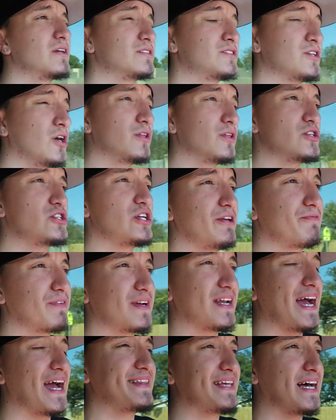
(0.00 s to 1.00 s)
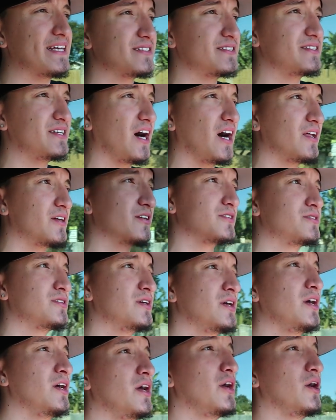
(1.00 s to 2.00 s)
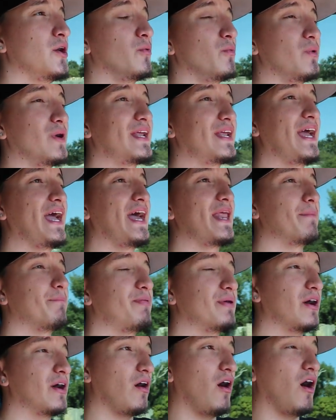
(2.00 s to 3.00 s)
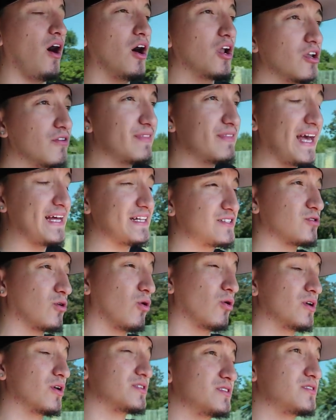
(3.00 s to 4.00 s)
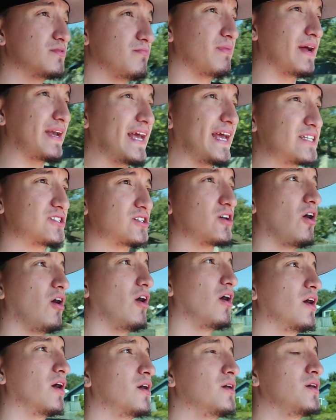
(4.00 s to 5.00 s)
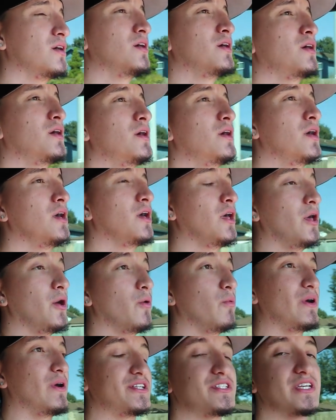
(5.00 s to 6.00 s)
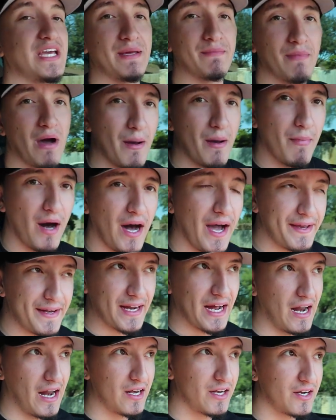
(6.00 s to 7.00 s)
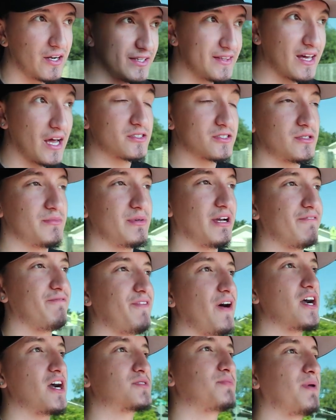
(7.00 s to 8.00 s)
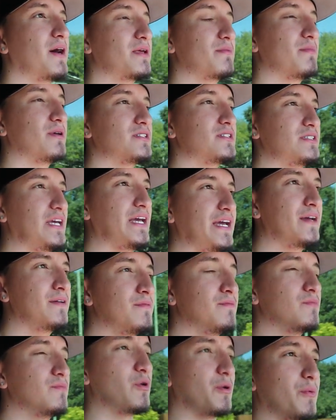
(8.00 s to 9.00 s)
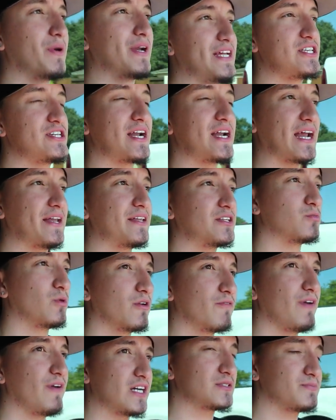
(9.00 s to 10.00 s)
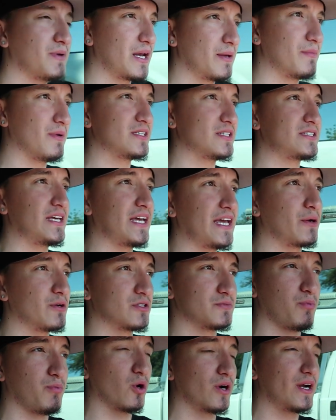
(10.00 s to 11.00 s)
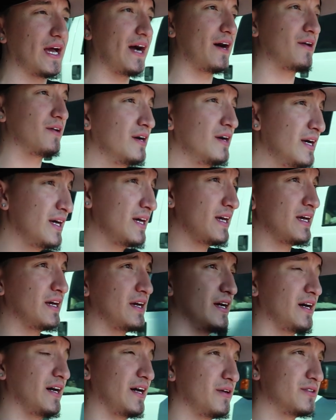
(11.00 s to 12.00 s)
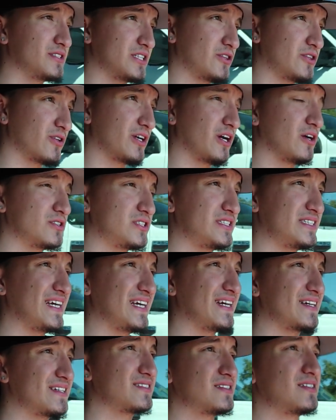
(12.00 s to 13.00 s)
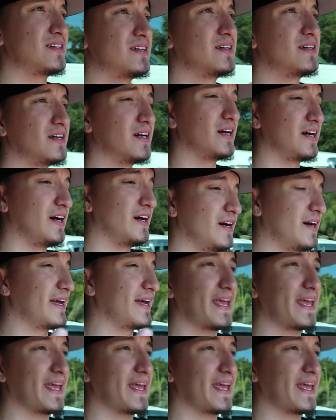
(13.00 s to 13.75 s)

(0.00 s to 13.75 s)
the, sold the Jeep for nine thousand dollars. Went ahead and put all of that towards my next car, which in my mind, I literally thought it was gonna be a Fox body Mustang. We and checked out this one Fox body Mustang. It was bored out. Uh, it was a three oh six, uh,